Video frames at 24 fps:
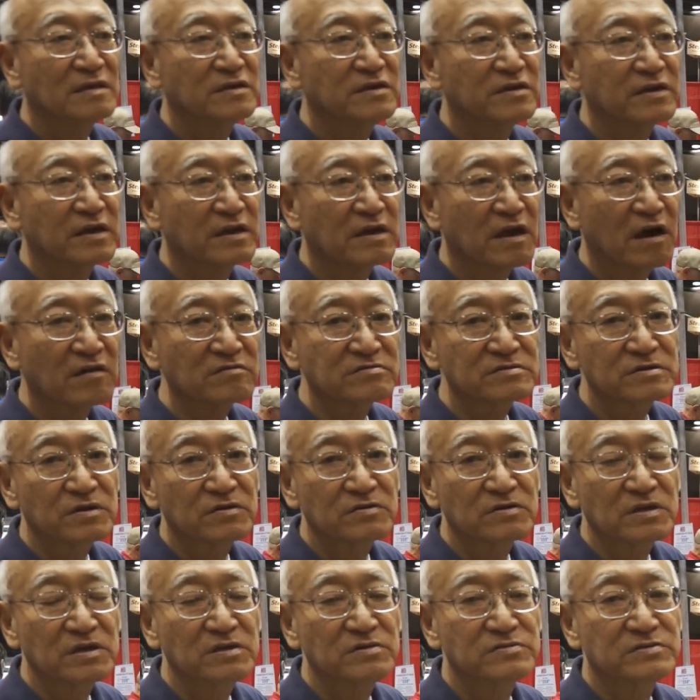You can
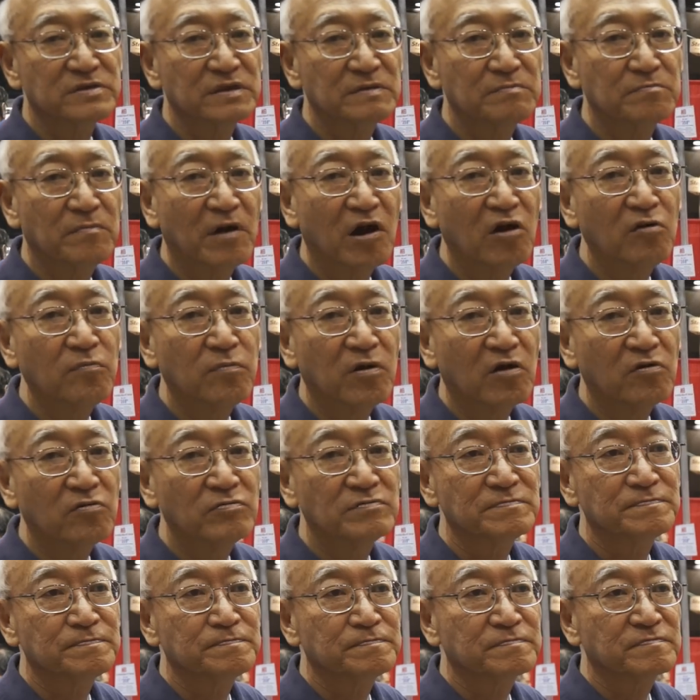also use it mobile.
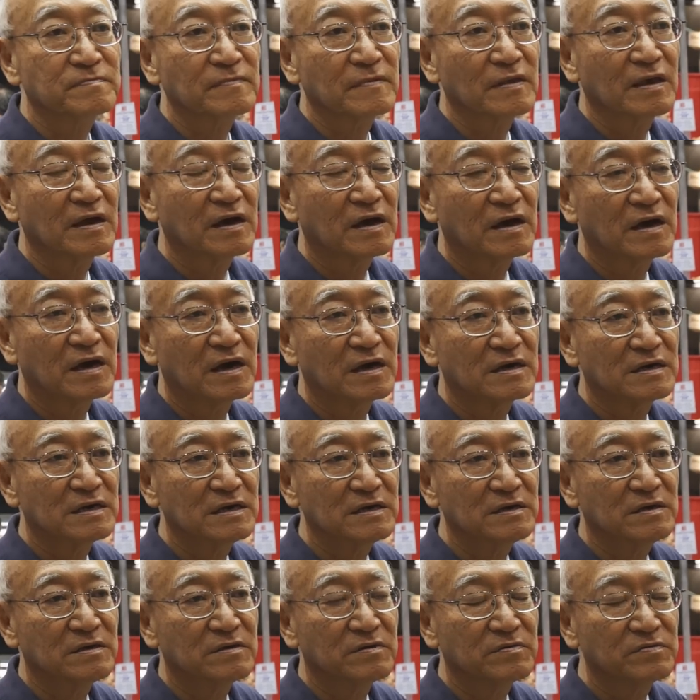
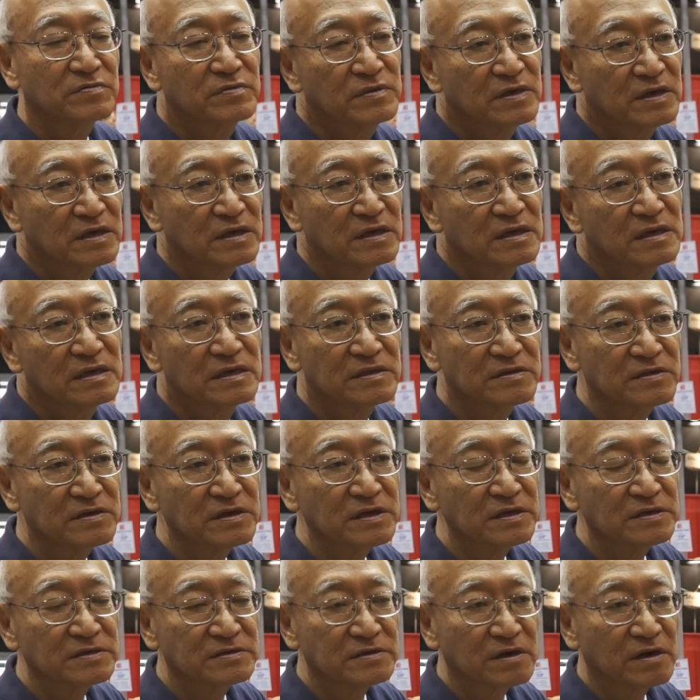Uh, the,
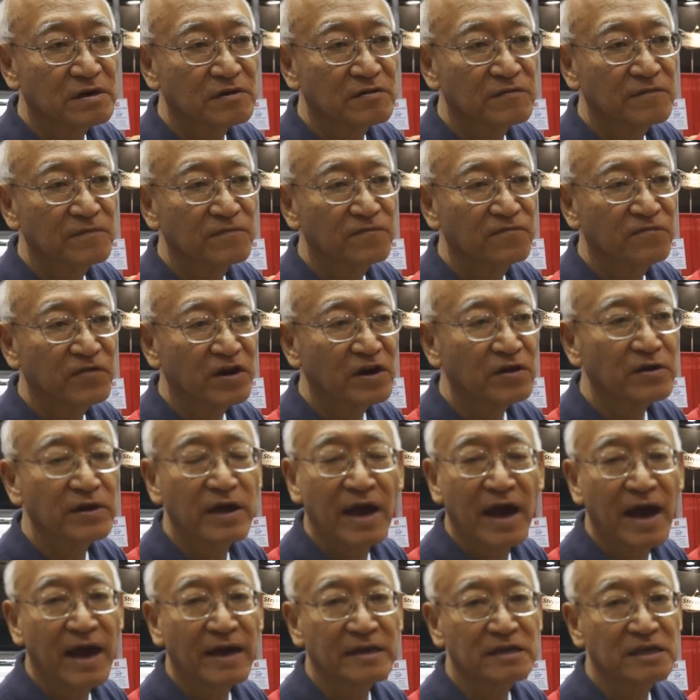these are very
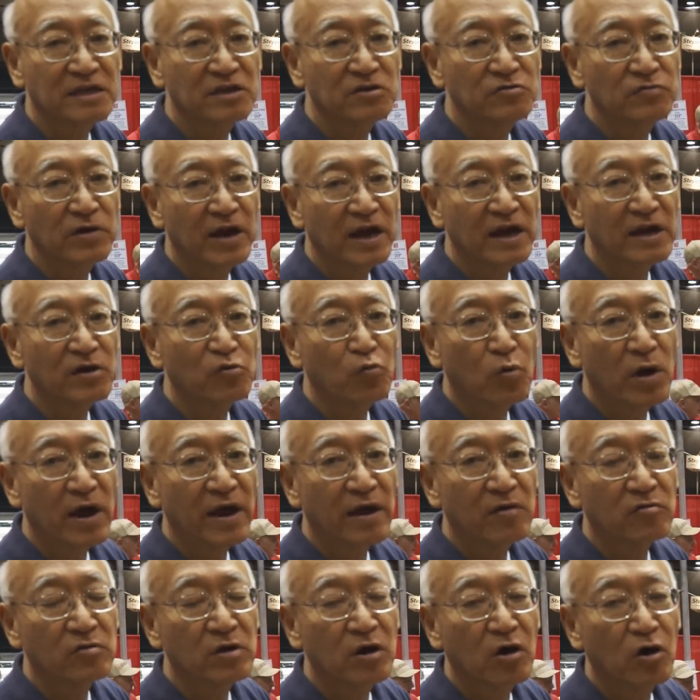high Q air
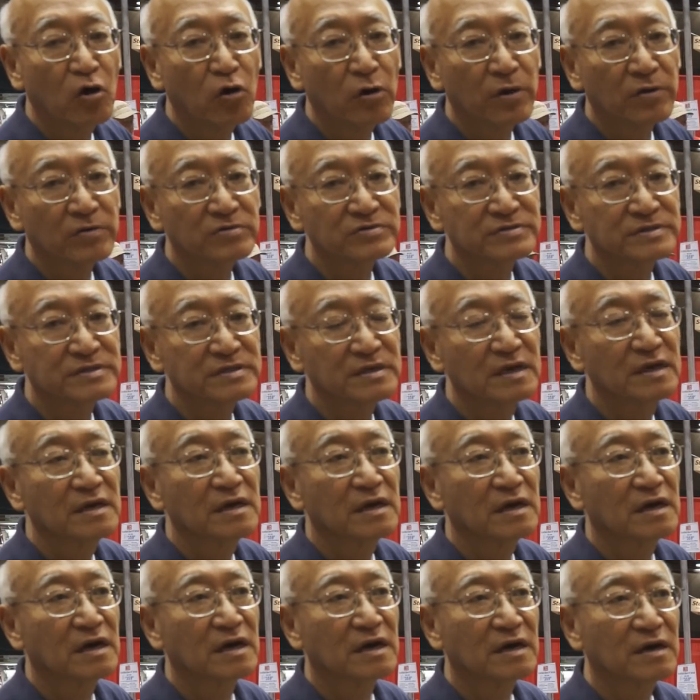wound coils.
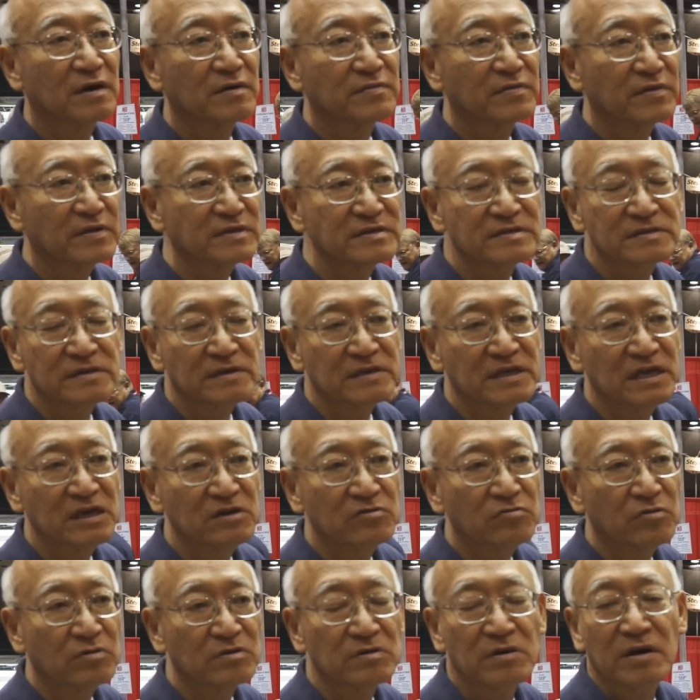Uh, it's the
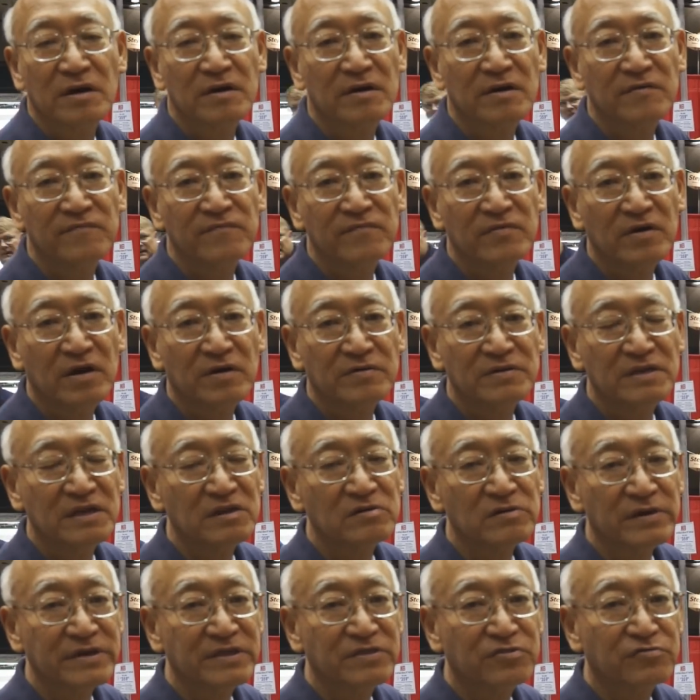Q of
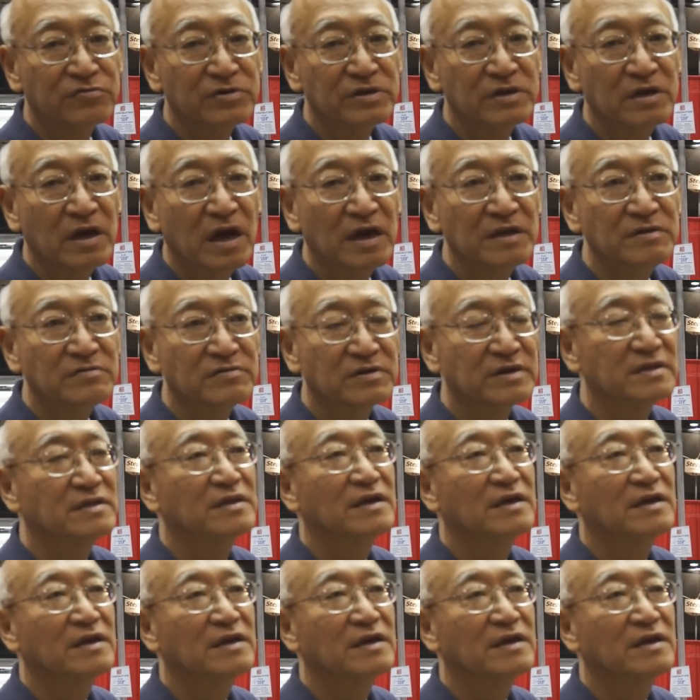nearly 300